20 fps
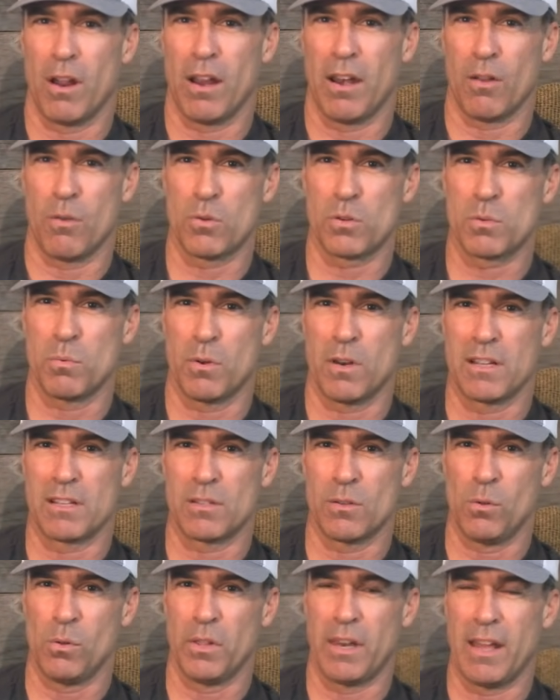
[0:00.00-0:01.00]
And of course, when I
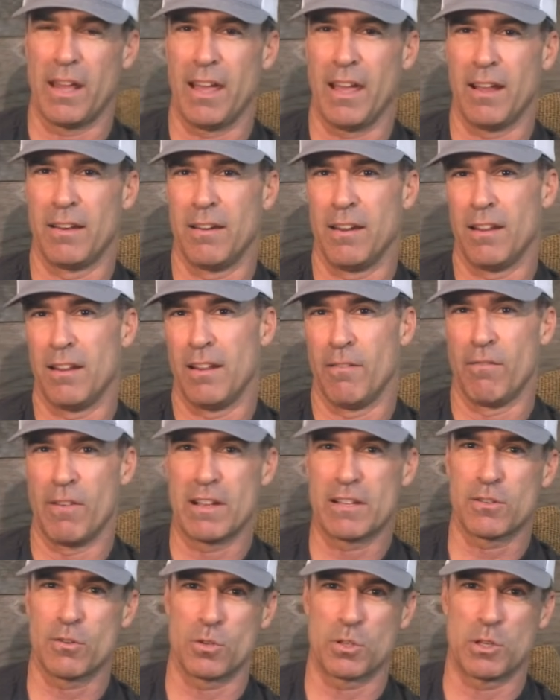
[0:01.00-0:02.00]
sold it, I had
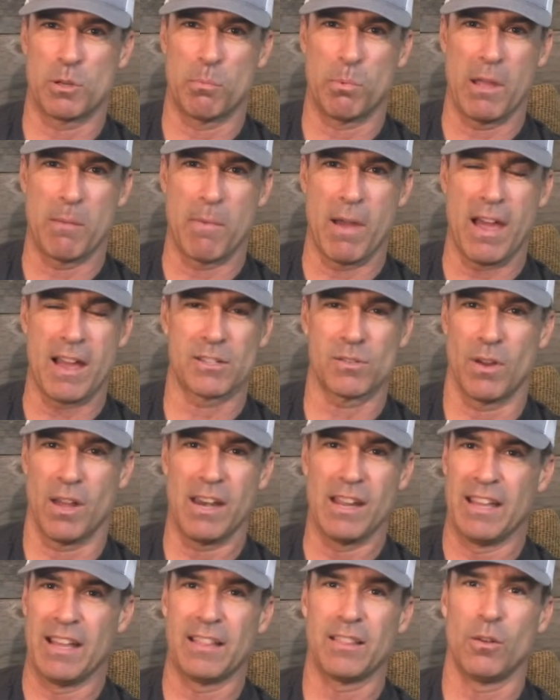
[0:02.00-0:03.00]
investors to pay back. So I
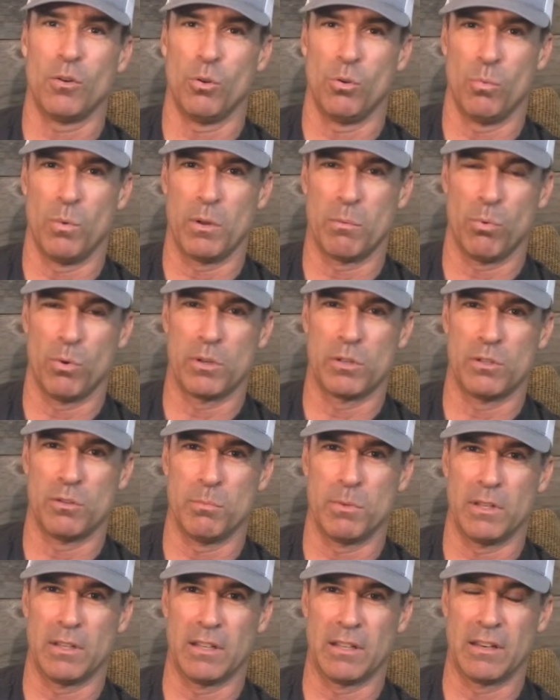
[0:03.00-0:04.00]
didn't get the whole
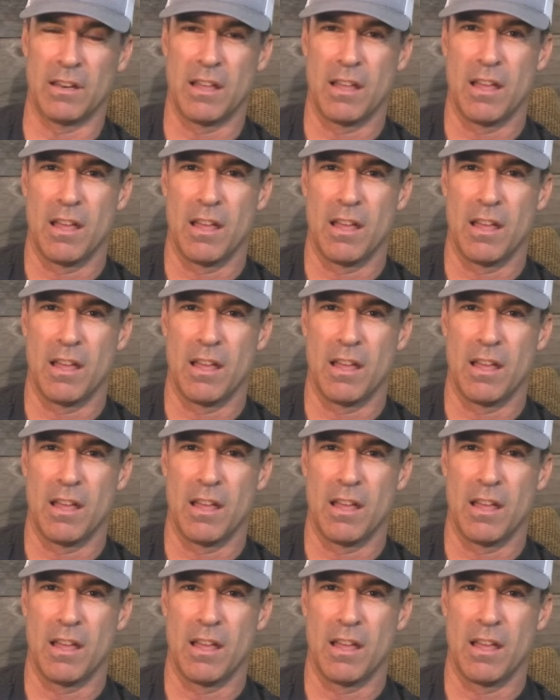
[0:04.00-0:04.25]
$1.2 million.